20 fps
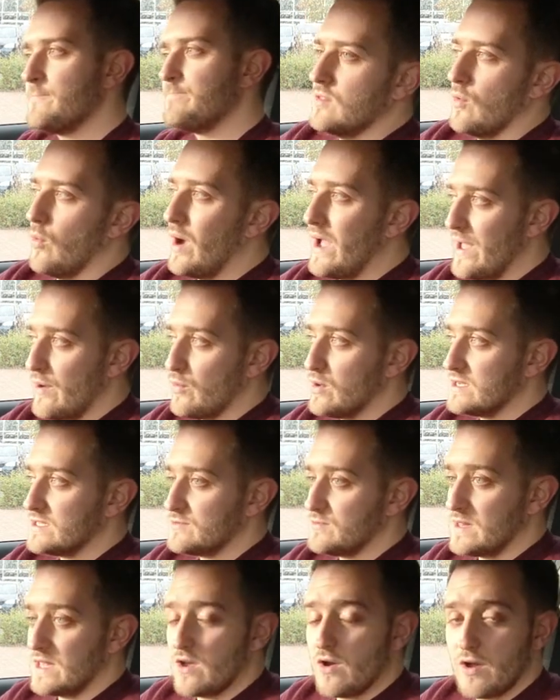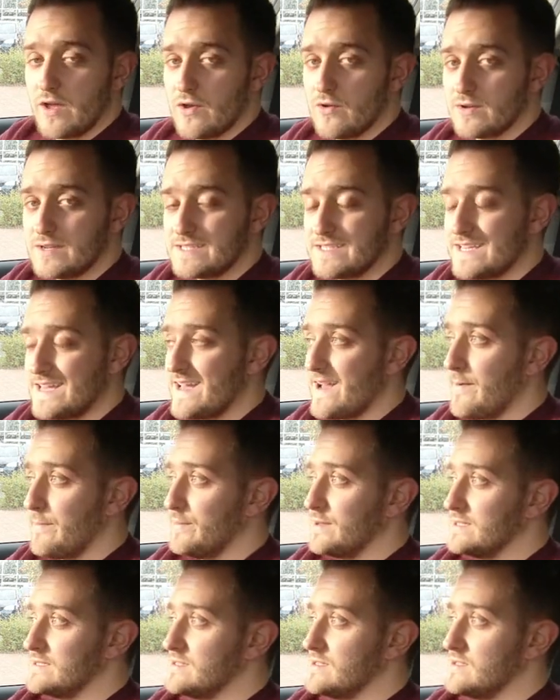The way it works with the Ionity
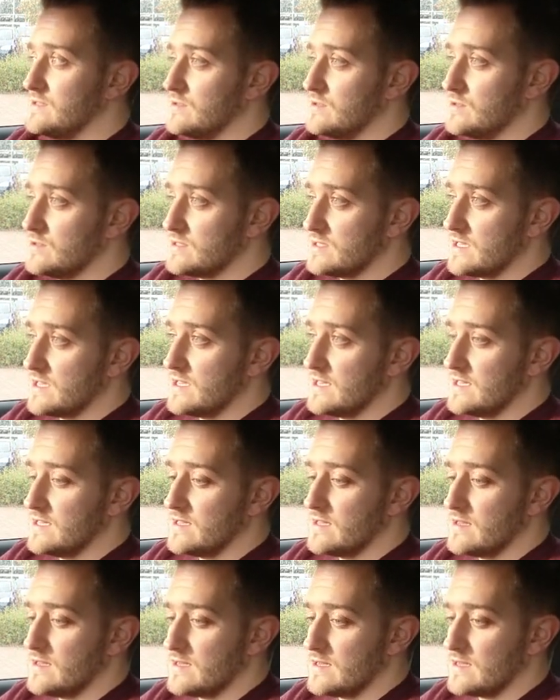app is you use the